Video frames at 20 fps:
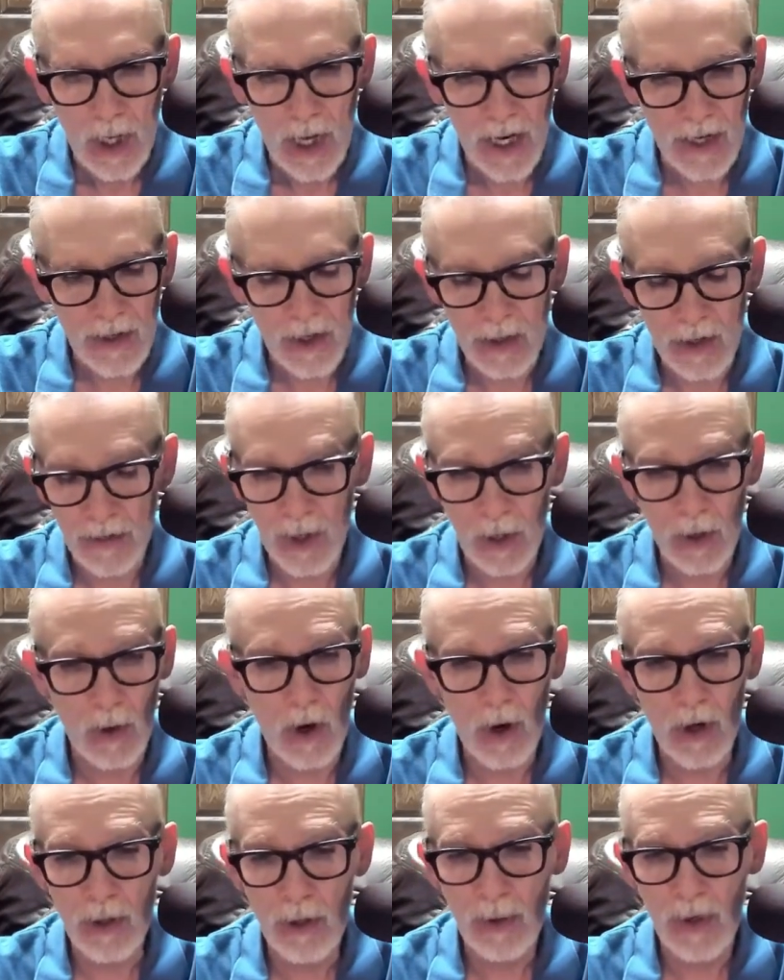And there
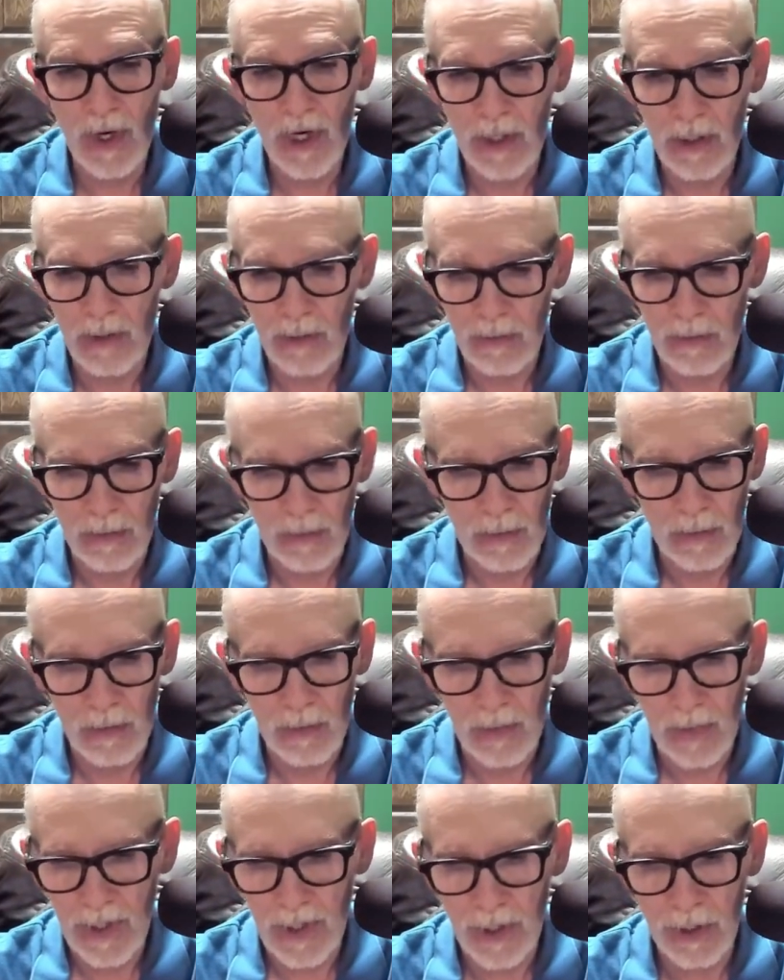are great,
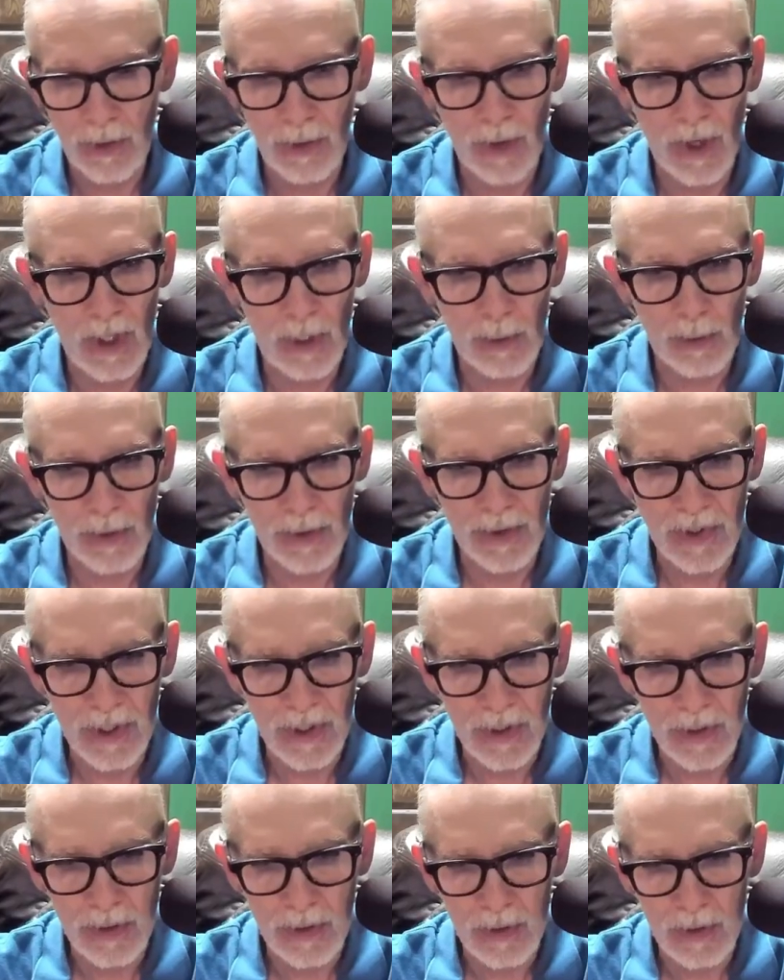incredible
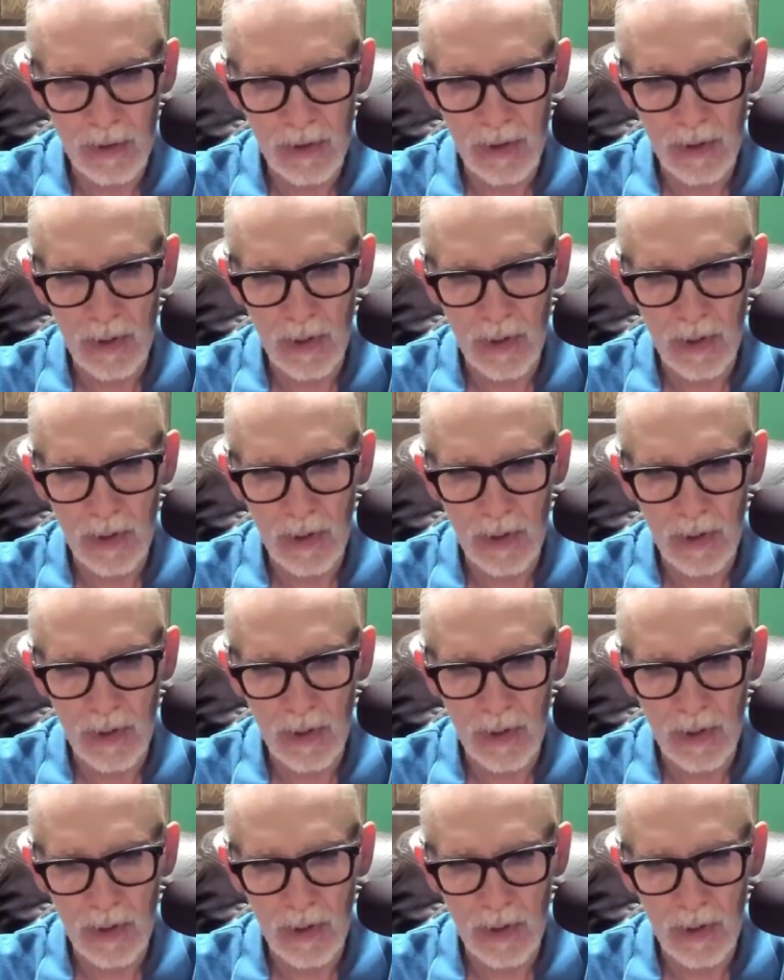teachers,